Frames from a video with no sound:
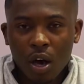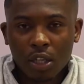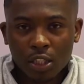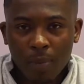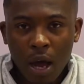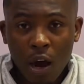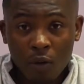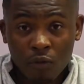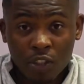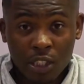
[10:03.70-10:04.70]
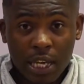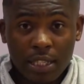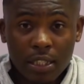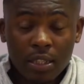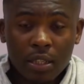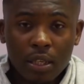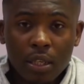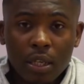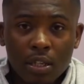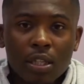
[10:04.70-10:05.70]
harness the power of visualizing.
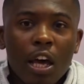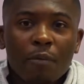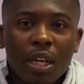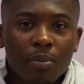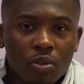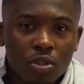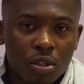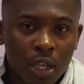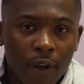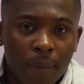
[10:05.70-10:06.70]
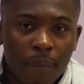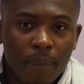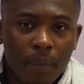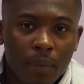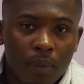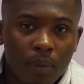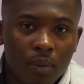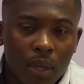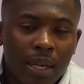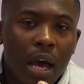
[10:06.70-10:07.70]
And so now I've been able to do that.
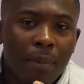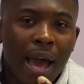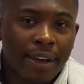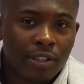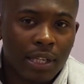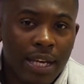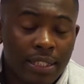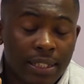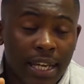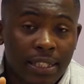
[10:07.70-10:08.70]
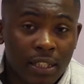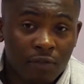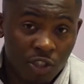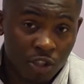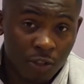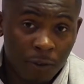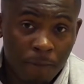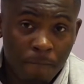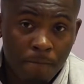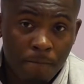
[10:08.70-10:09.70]
And now I'm actualizing that said vision.
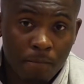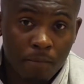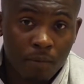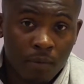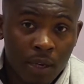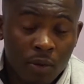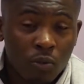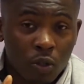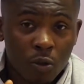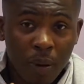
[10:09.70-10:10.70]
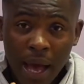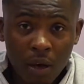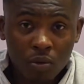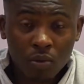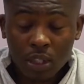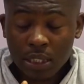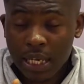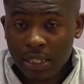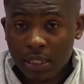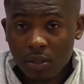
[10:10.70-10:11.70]
And all of these powers, all these
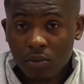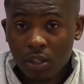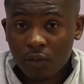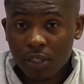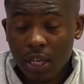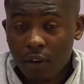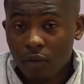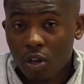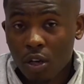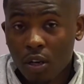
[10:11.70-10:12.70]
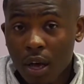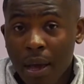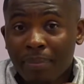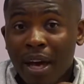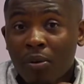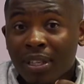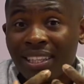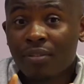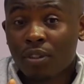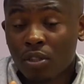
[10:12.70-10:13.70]
lessons, and all these things that I've learned, I'm now
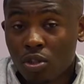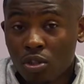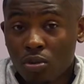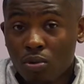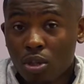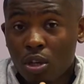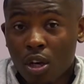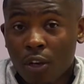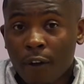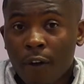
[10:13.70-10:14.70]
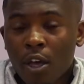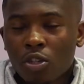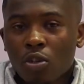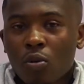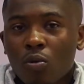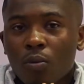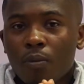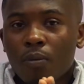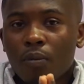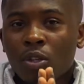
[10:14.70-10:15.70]
giving to you to learn. So
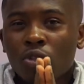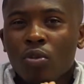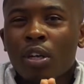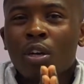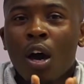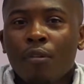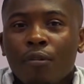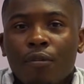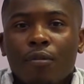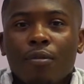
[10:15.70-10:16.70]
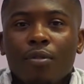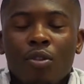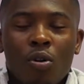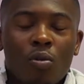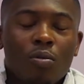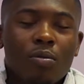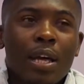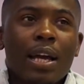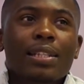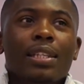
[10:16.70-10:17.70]
it's not enough, though.
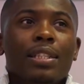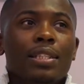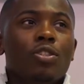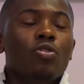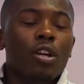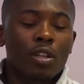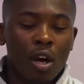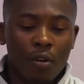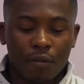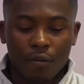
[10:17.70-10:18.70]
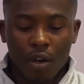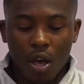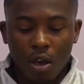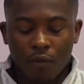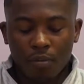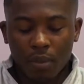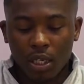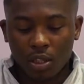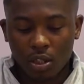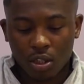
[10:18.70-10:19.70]
Like I say this, it's not enough for
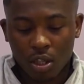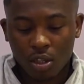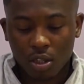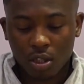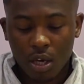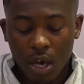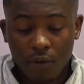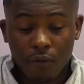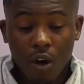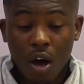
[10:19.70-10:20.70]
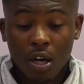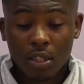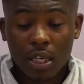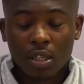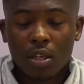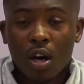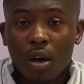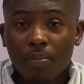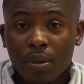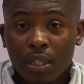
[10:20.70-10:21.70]
me to just, and for us as a
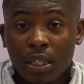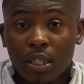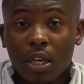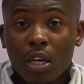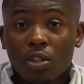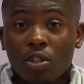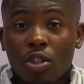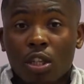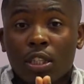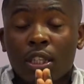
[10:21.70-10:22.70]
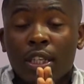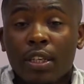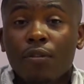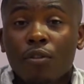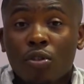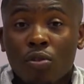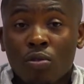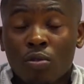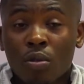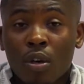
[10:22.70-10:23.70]
company, to just give
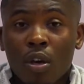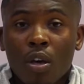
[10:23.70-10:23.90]
you